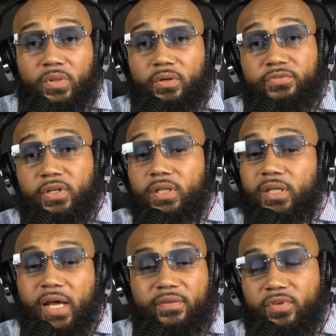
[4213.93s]
The fucking
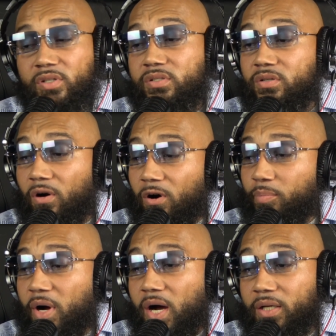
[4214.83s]
Cat vs. Dog
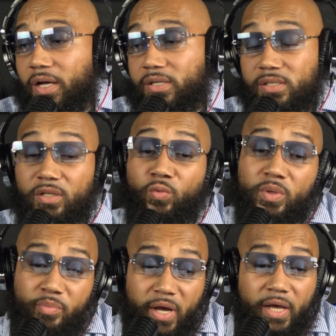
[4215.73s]
podcast, nigga. We
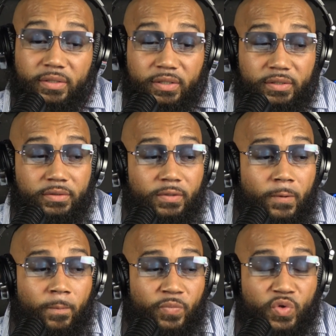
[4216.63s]
back, nigga.
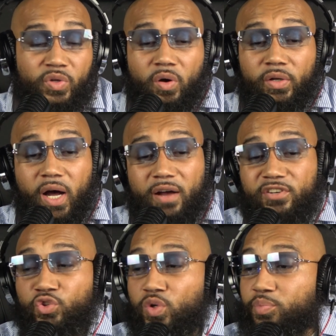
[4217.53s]
You know, live
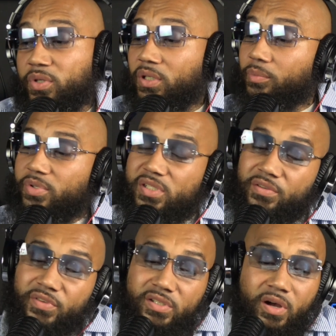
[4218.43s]
at 3 p.m.
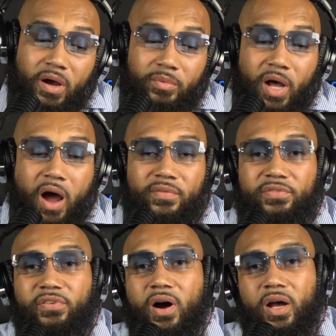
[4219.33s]
Pacific time, live at
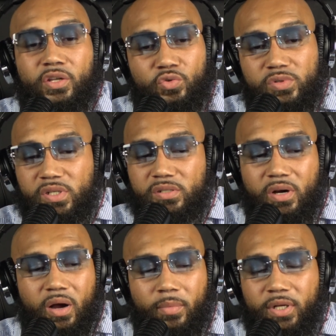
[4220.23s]
5 Houston
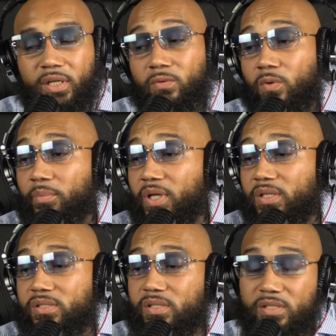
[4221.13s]
time. My nigga with me
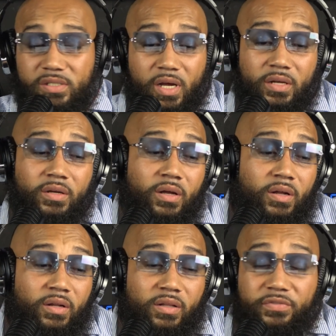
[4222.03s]
and CJ,
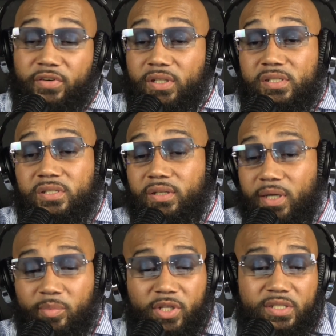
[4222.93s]
the fucking
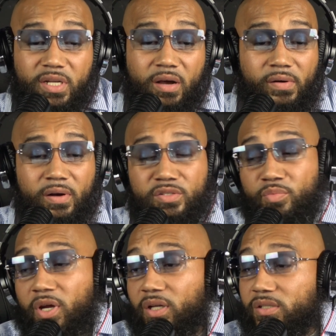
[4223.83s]
celebrity of Townhouse
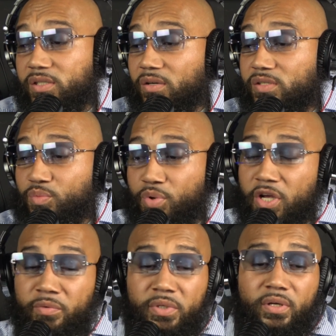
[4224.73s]
Media, Chelsea
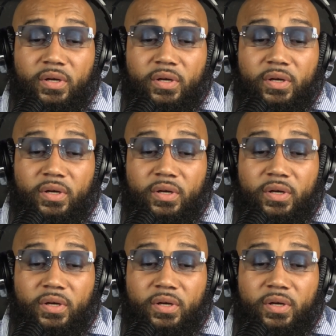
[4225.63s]
Perry.